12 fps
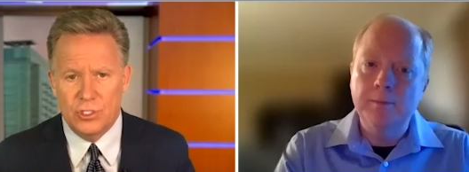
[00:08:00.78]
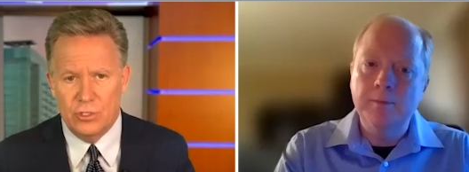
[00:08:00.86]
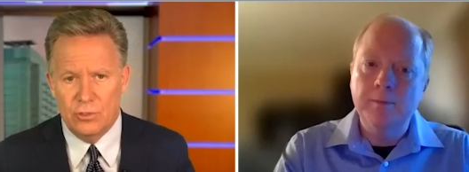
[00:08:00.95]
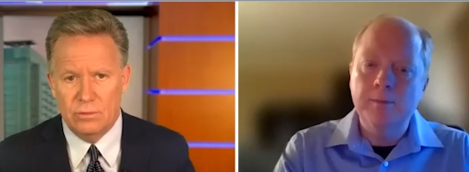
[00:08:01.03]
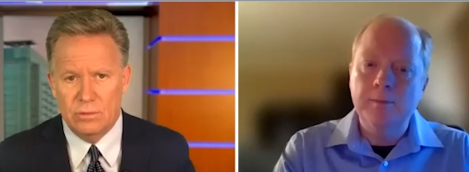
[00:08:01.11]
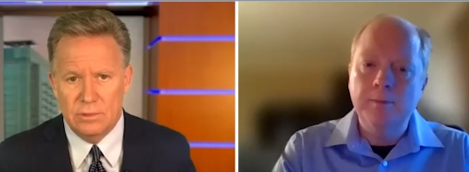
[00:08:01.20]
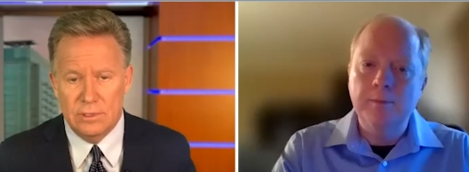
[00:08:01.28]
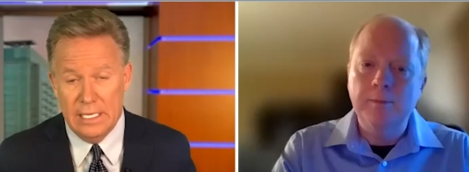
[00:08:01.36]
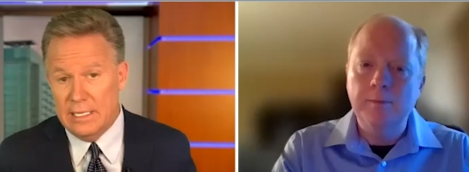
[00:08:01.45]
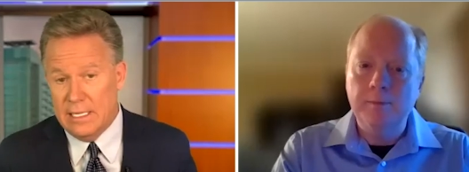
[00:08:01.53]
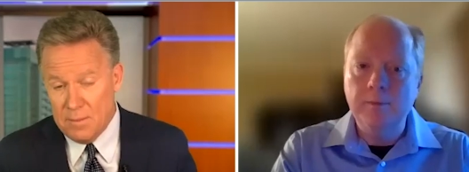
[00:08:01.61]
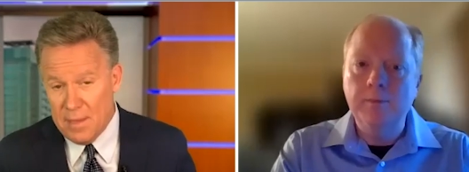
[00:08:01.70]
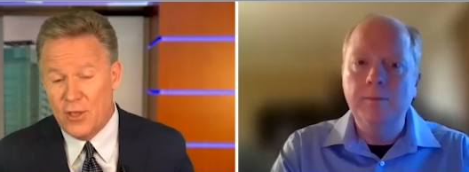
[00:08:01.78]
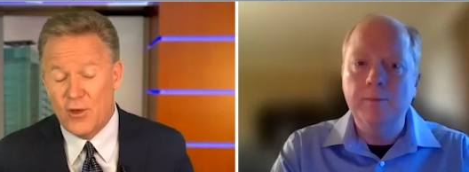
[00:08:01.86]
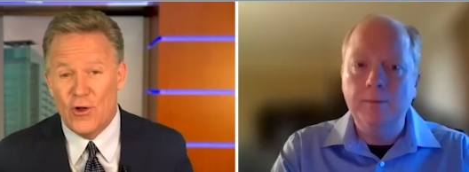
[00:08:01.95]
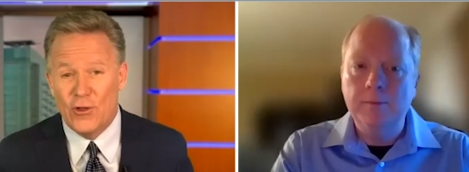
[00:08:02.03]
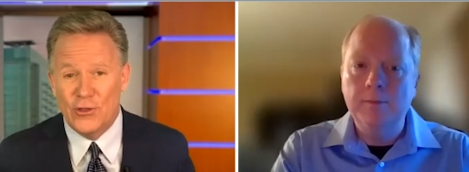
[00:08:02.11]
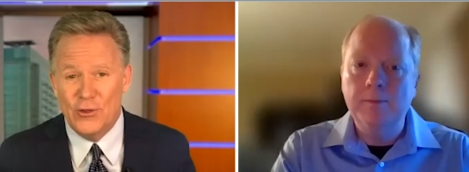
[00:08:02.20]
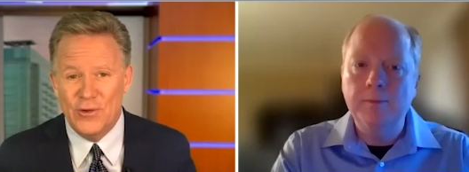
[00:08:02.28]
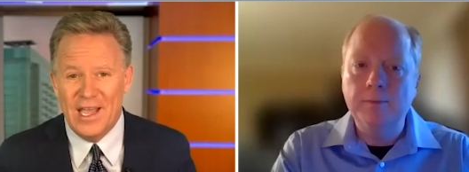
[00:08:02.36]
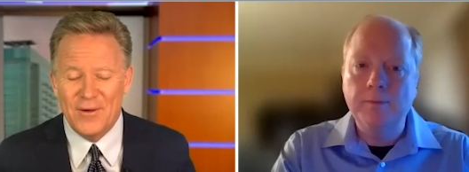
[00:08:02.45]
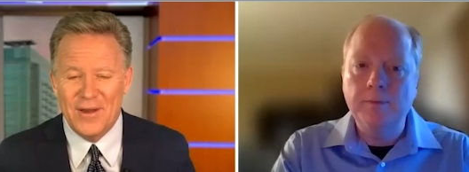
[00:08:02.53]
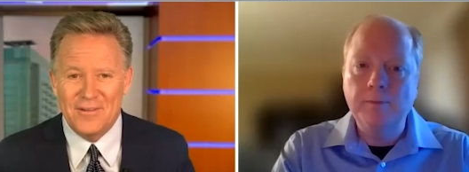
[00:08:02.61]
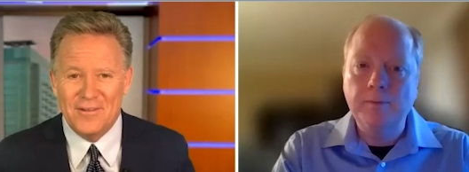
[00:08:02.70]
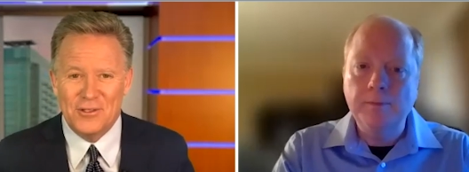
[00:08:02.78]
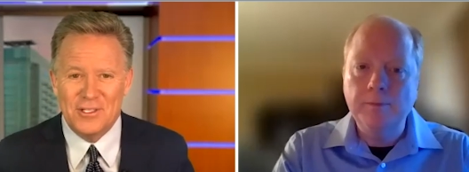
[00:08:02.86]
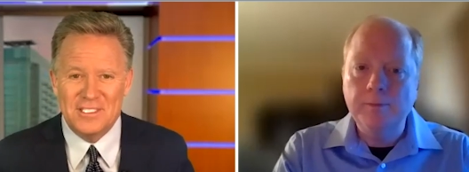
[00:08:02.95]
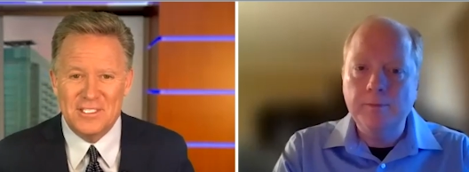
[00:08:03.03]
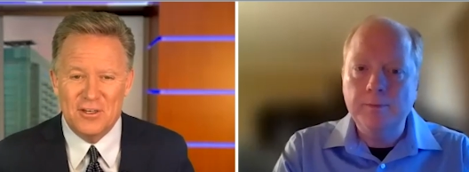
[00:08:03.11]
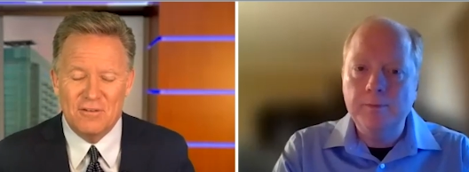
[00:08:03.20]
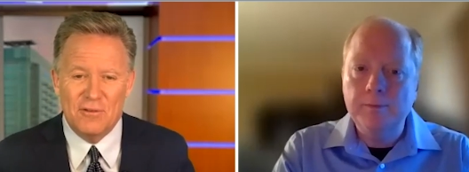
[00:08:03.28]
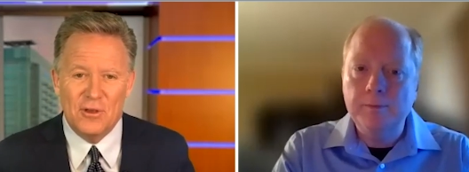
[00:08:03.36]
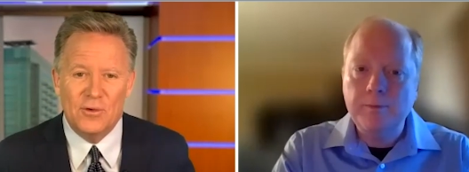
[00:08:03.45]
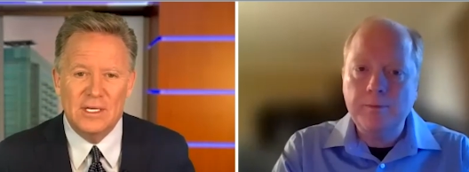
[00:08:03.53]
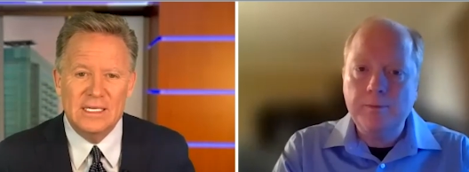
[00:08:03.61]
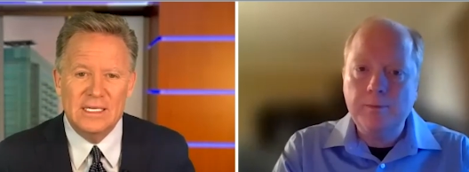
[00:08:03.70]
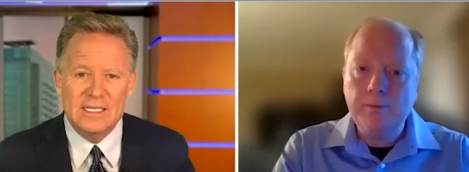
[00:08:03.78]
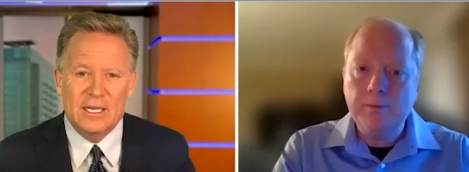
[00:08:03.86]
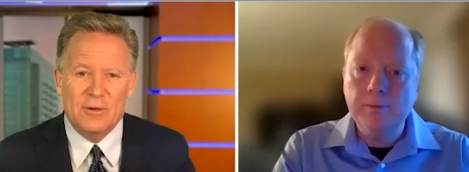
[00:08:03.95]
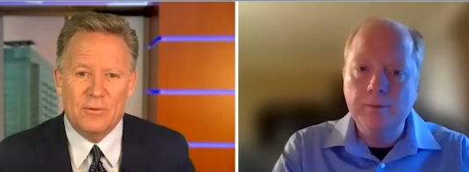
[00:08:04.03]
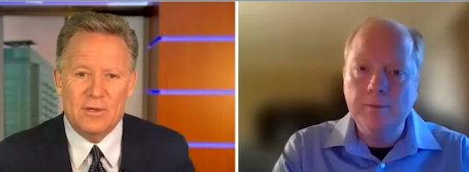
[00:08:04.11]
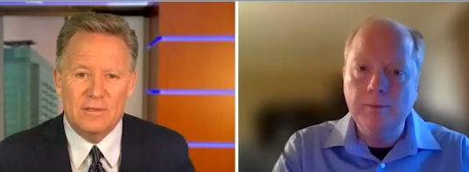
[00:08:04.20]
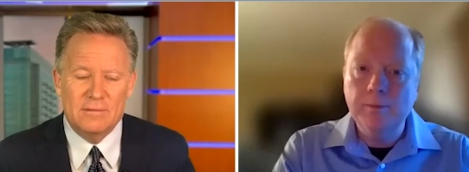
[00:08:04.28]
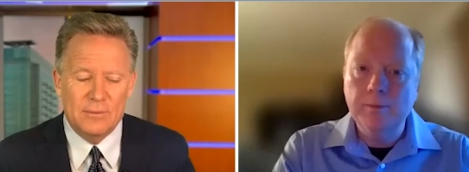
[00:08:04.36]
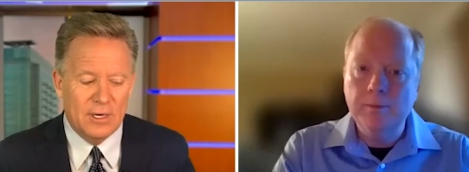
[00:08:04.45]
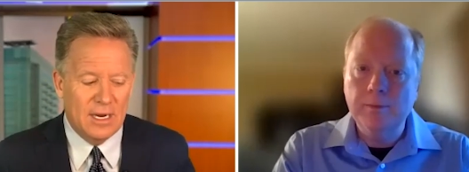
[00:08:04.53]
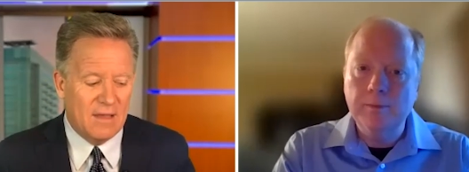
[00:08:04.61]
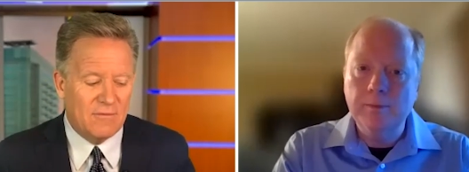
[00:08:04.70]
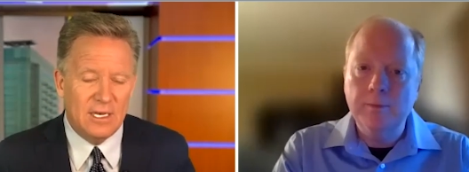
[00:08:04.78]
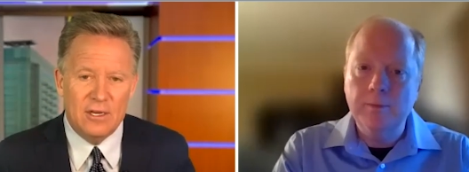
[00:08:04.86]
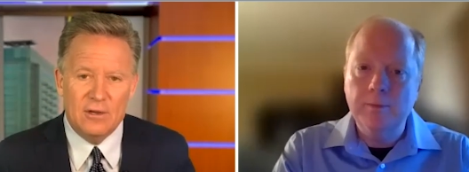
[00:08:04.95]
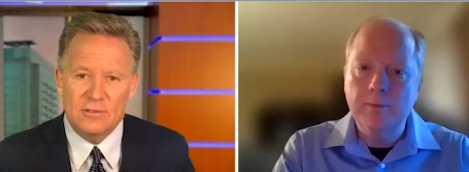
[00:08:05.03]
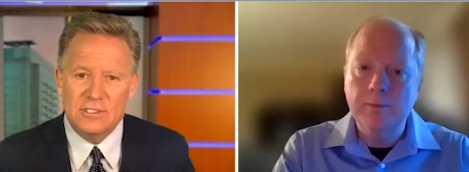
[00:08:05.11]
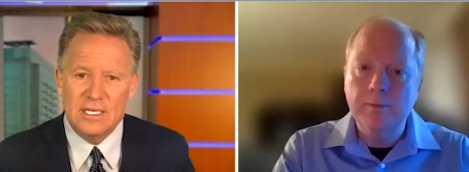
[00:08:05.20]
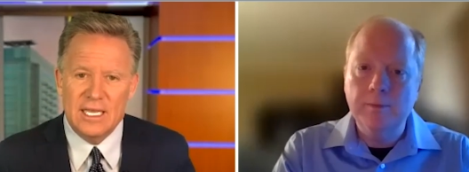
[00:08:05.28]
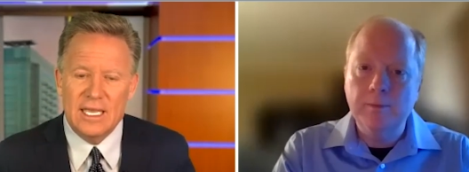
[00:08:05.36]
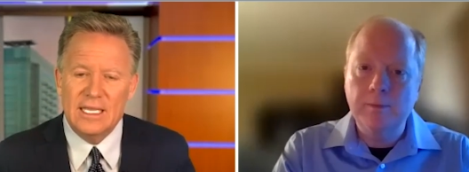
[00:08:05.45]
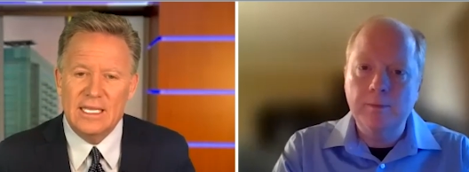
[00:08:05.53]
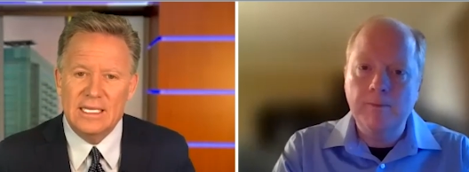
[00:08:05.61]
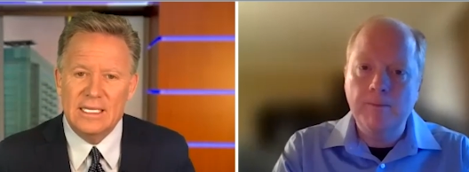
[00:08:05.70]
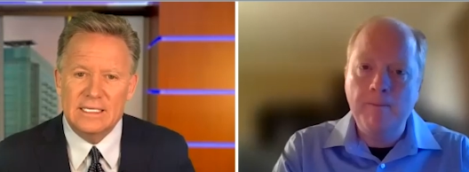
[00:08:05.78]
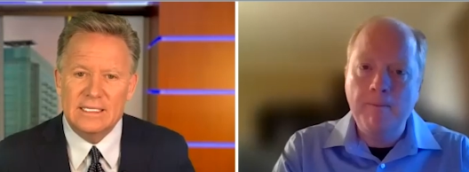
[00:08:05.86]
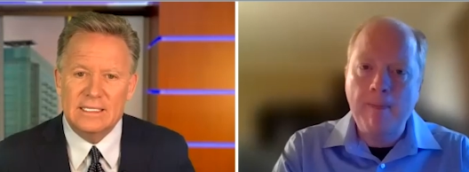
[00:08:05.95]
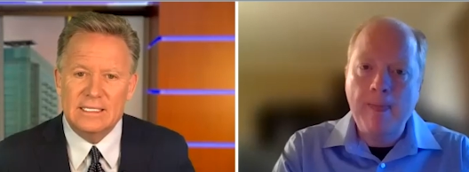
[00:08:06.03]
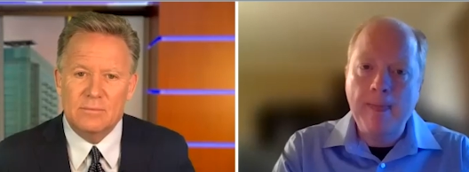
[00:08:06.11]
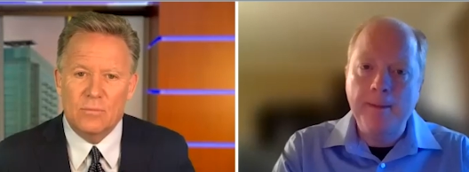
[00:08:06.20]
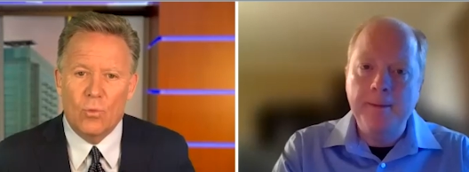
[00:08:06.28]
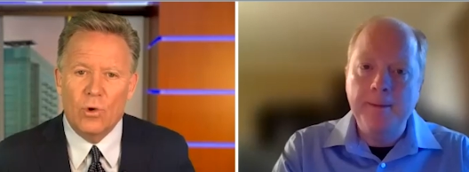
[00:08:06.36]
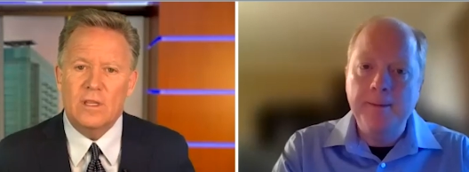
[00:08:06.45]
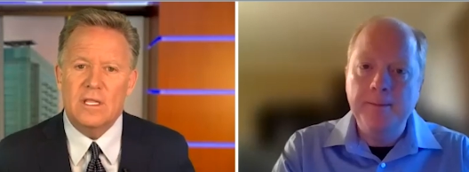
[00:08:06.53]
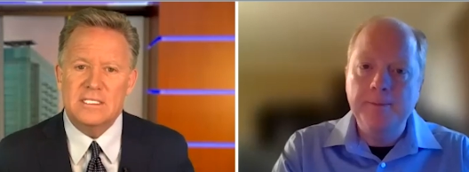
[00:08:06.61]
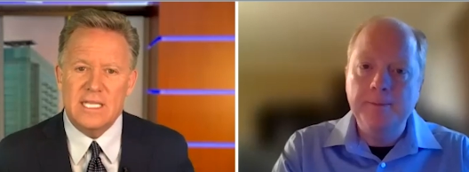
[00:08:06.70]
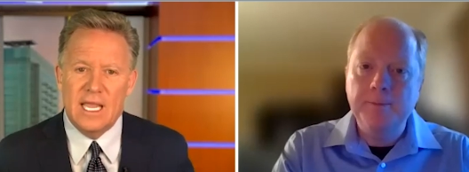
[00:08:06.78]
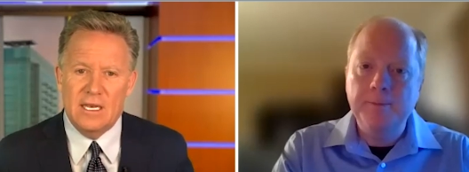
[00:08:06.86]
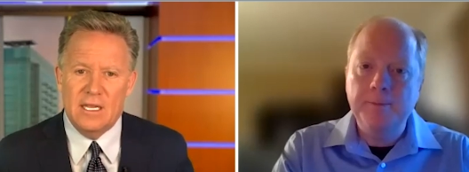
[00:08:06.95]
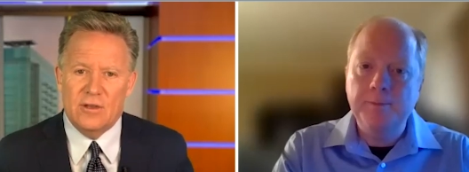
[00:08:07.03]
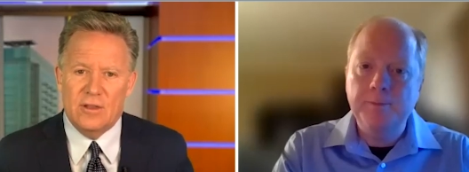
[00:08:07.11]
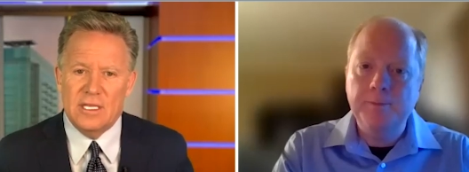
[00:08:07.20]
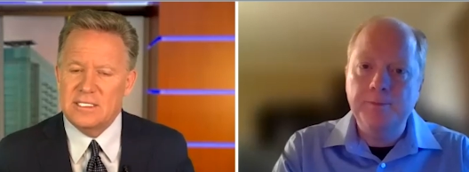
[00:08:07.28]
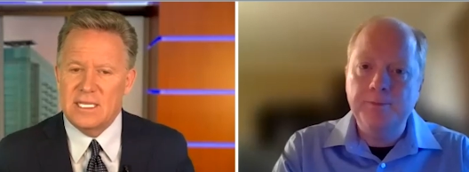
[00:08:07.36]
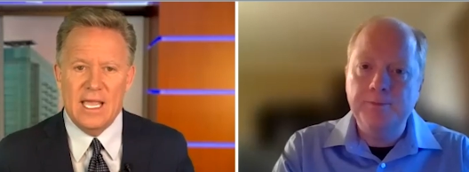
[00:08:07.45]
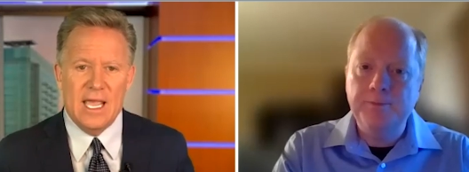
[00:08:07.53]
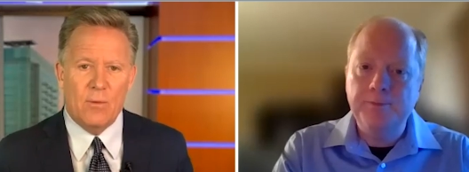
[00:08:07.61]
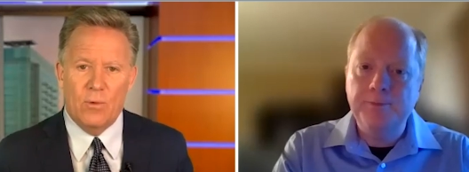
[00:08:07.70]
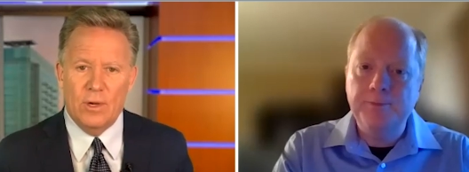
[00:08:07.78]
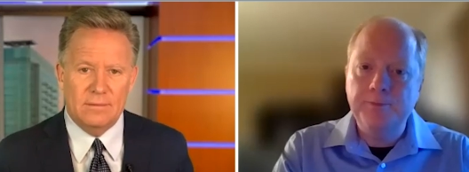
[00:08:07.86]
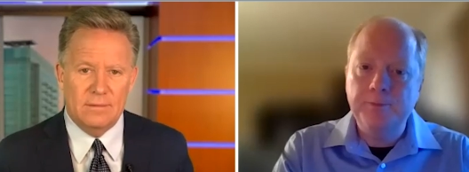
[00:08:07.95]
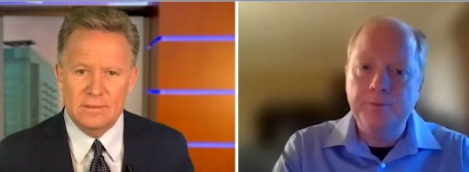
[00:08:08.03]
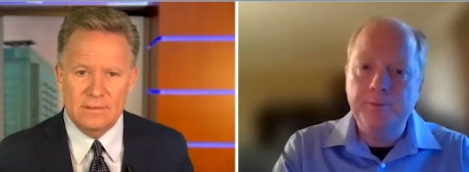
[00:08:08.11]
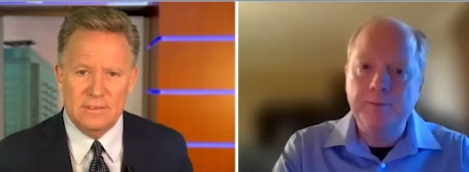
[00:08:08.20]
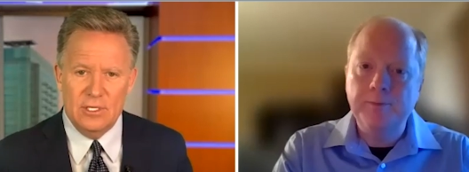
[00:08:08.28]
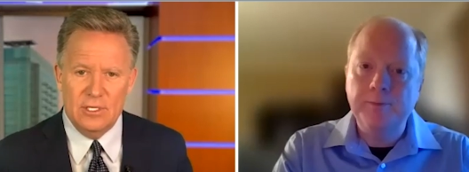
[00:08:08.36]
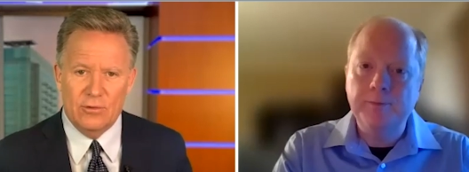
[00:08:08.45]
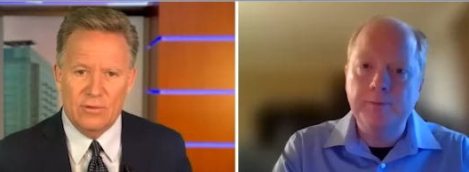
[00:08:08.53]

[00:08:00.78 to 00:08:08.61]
Speaker 1: you, and they may call you now after this interview that we're we're having here today. Um, what do they say to you? Do they say, hey, what you know,